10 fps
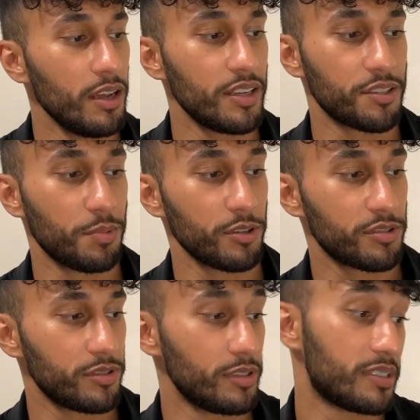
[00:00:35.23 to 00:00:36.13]

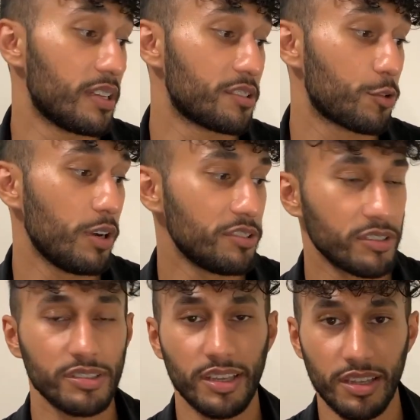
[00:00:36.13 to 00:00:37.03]
It says
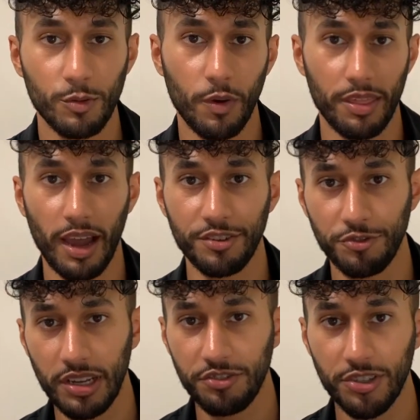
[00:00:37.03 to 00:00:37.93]
quenches skin with
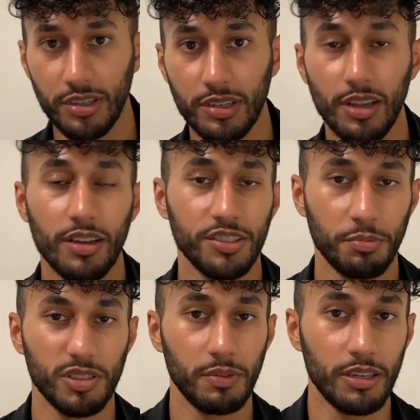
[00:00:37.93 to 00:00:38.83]
hydration. It's
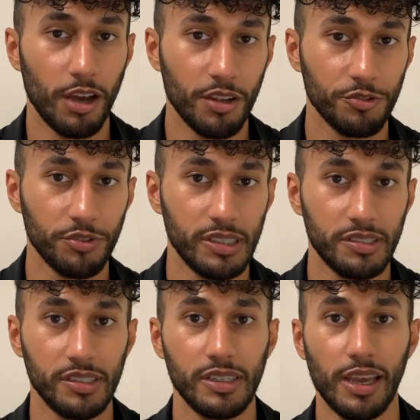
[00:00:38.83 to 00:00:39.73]
supposed to be
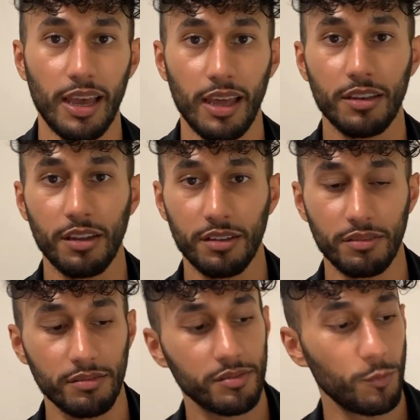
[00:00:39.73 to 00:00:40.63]
non-greasy and
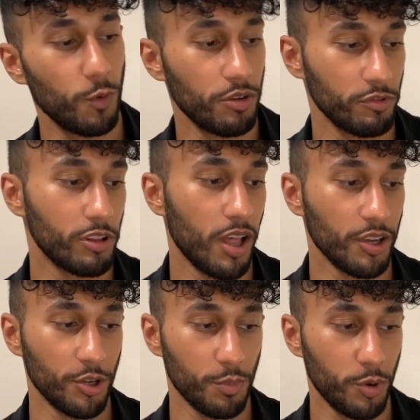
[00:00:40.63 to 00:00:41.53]
won't
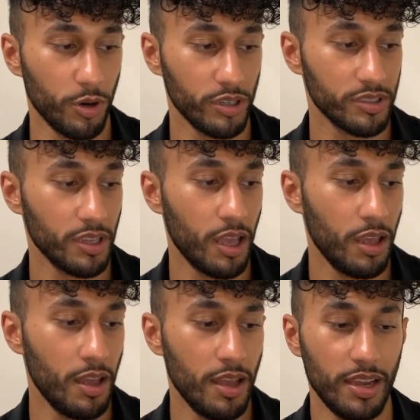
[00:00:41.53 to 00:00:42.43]
clog your pores.
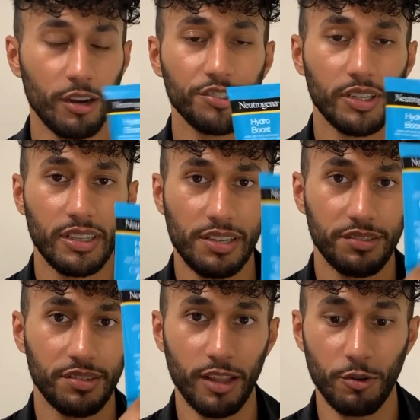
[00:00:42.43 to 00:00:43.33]
It also contains
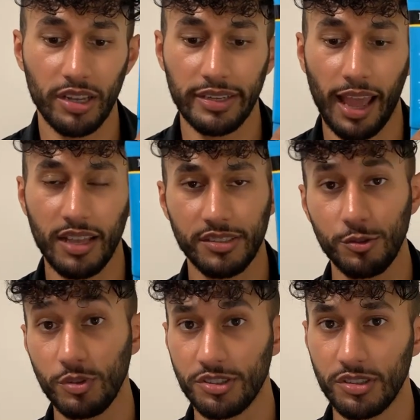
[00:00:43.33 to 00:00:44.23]
hyaluronic acid,
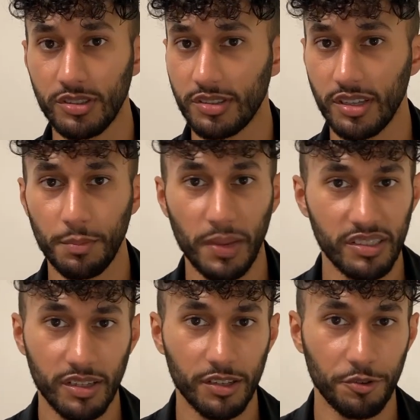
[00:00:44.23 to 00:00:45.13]
which is an
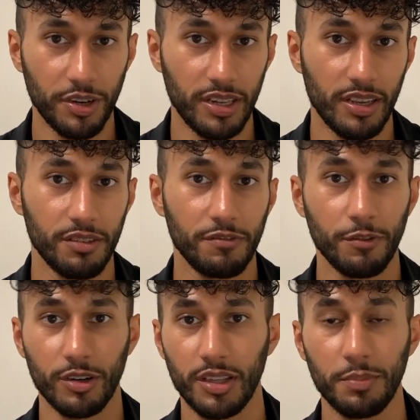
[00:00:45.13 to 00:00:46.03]
amazing ingredient
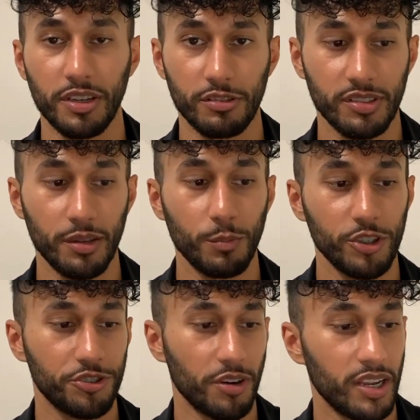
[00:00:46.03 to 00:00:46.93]
for keeping your skin
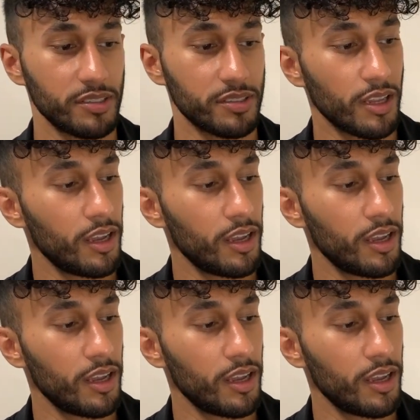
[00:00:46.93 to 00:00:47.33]
moisturized.